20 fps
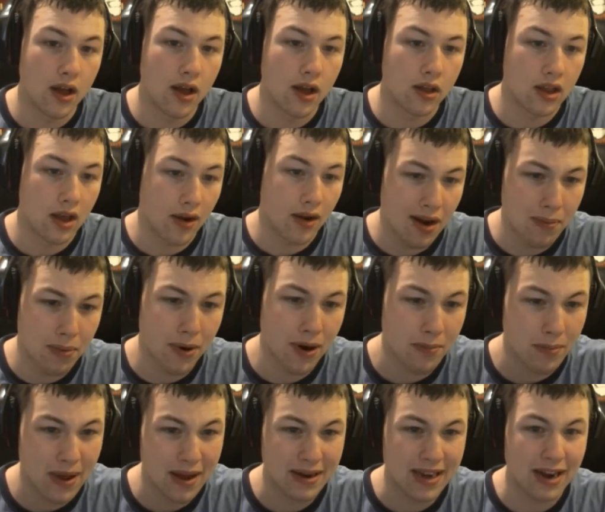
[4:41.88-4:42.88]
So I'm gonna put
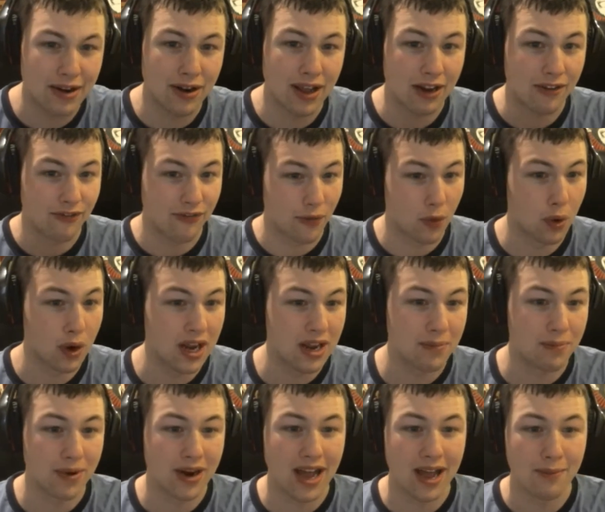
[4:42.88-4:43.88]
it back down to like 40,
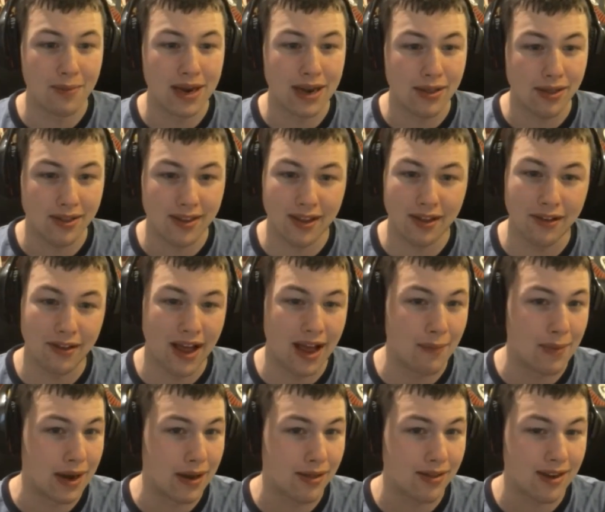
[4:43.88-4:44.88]
but I mean still
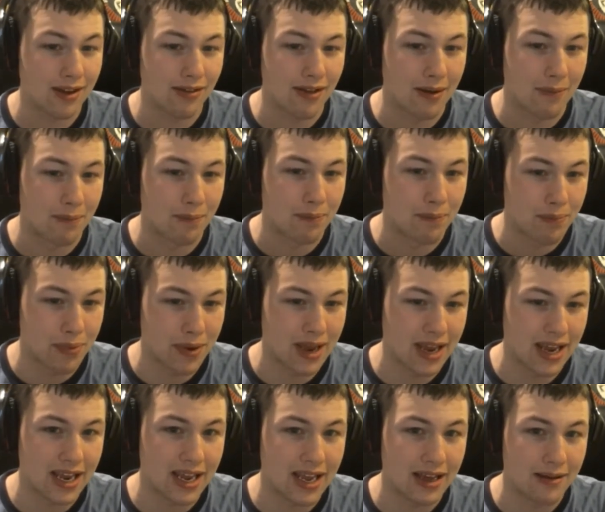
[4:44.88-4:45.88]
a
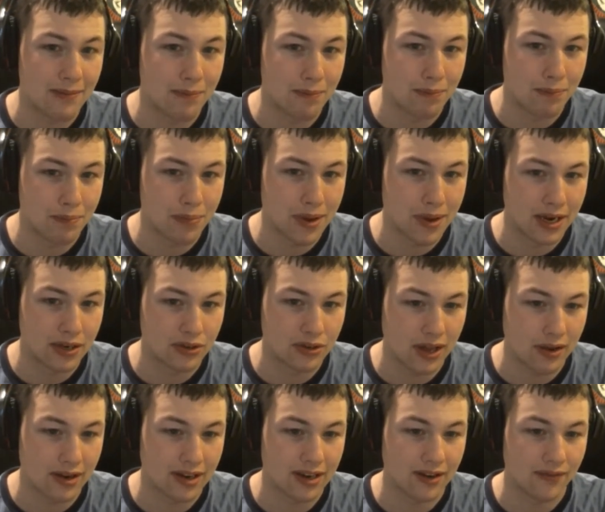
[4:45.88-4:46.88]
big
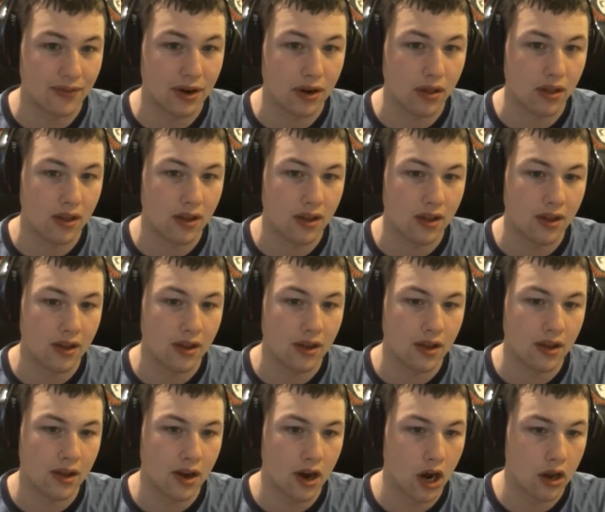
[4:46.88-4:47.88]
drastic difference.
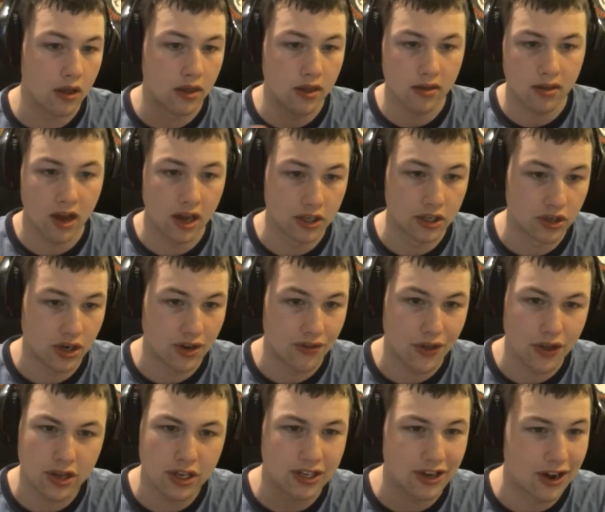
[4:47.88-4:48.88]
All right, is this 100?
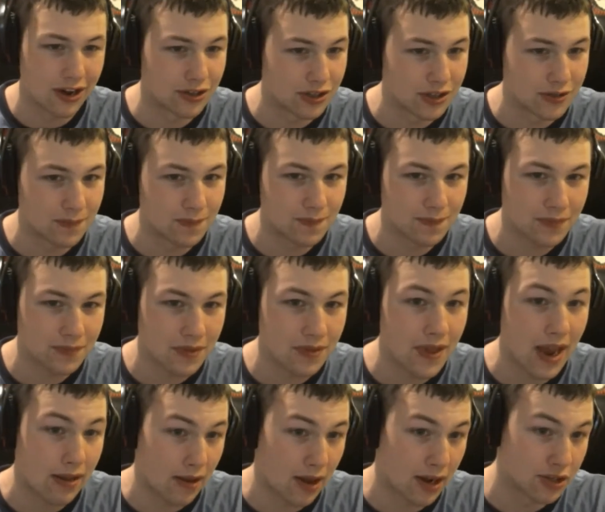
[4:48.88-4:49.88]
This is 100.
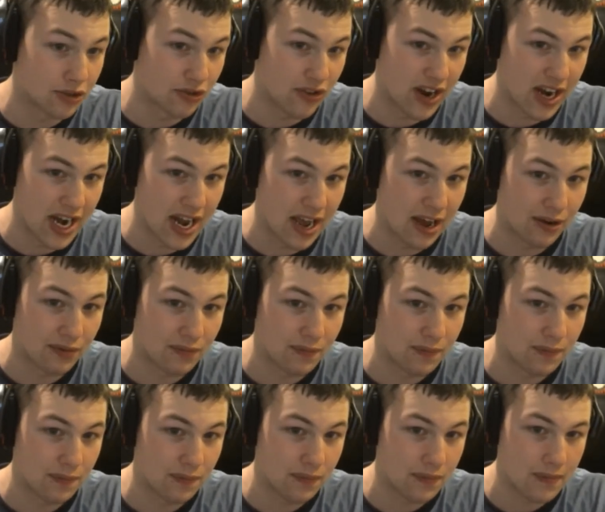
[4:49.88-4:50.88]
That's 100 right now,
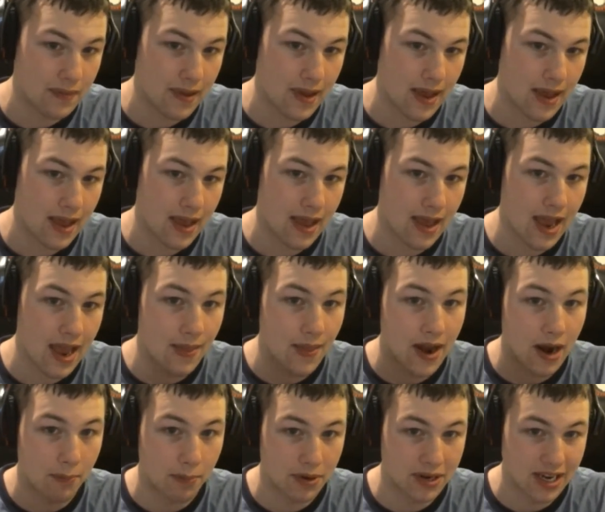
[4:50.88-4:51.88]
and
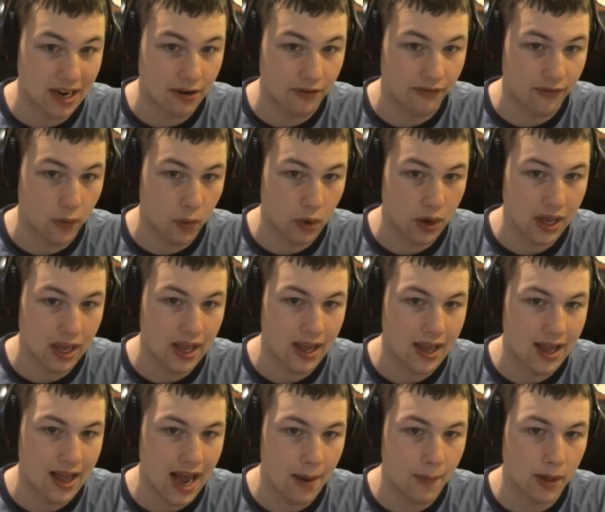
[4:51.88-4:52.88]
then I'll put down to 40.
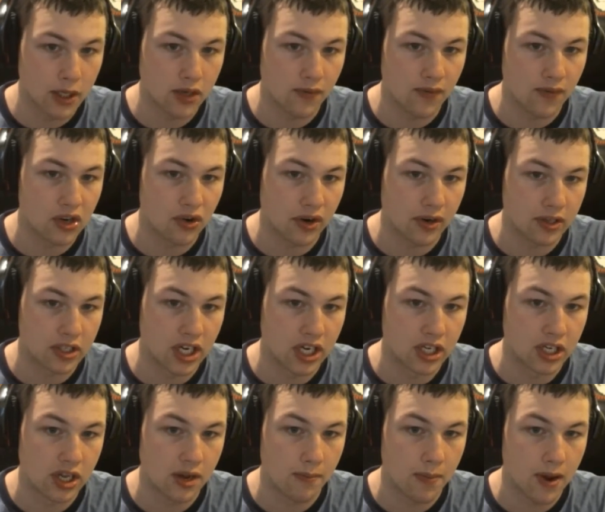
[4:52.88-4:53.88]
I'm not sure if I directly
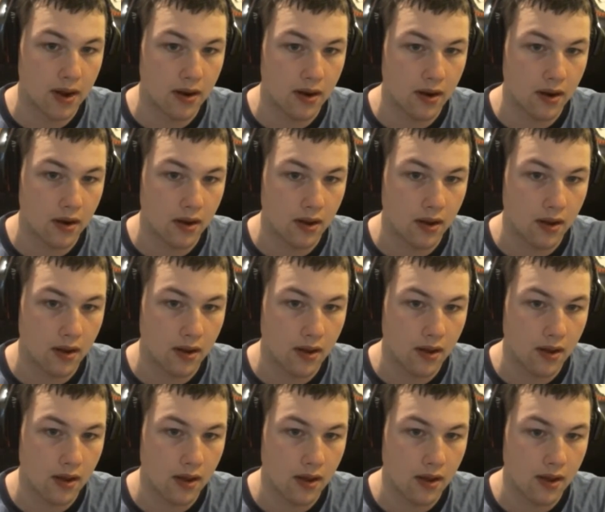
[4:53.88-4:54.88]
changed it, but
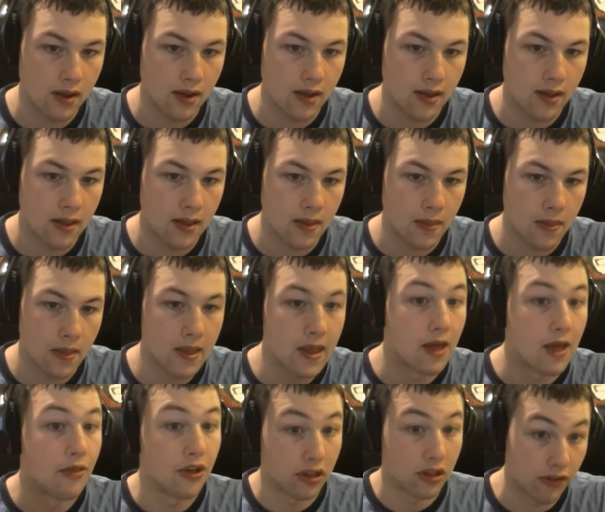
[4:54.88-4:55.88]

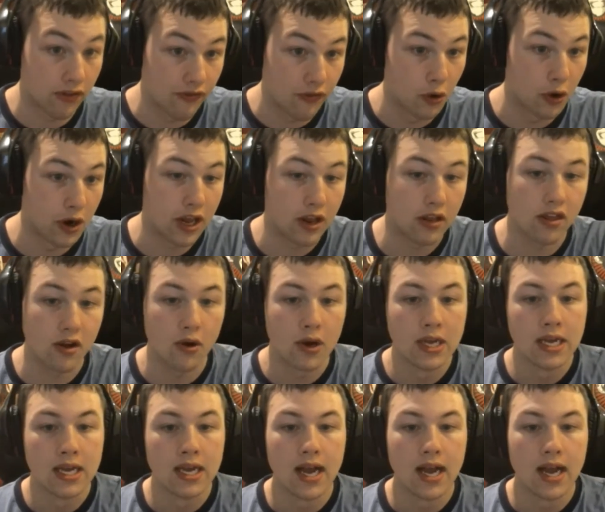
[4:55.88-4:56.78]
this is 40. So